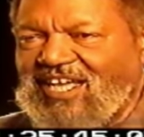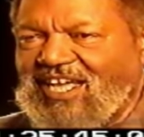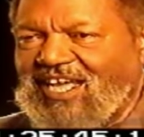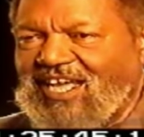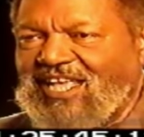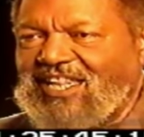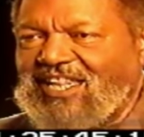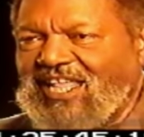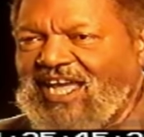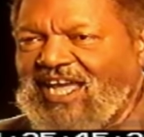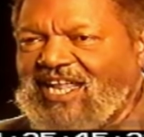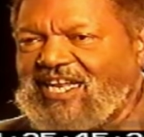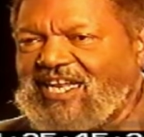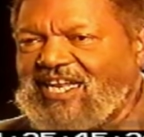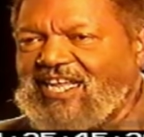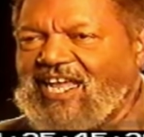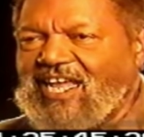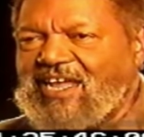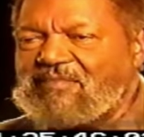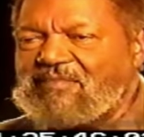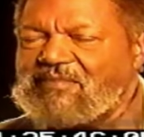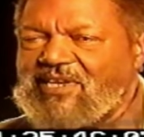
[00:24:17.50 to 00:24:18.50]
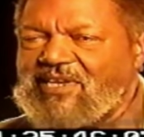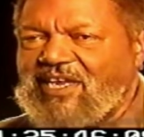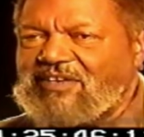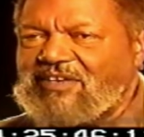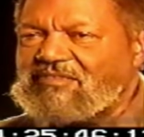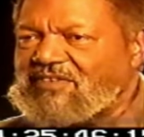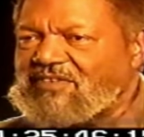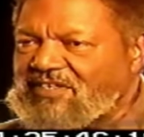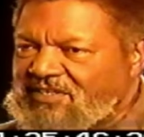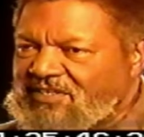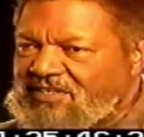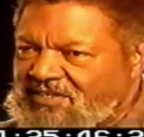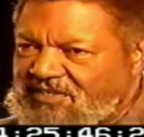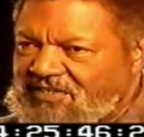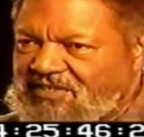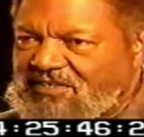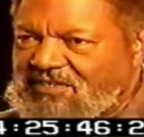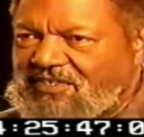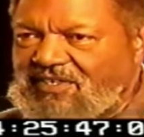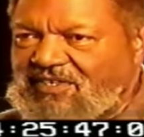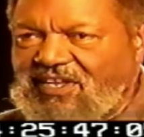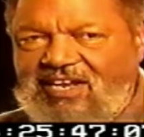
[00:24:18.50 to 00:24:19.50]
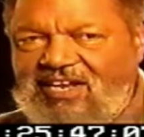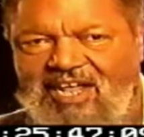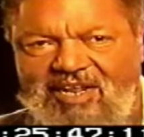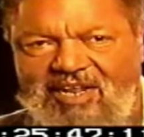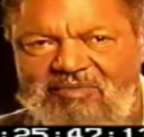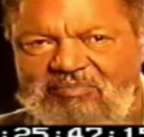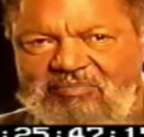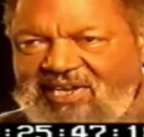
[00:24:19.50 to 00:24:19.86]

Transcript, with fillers: and that gave me entrance to a lot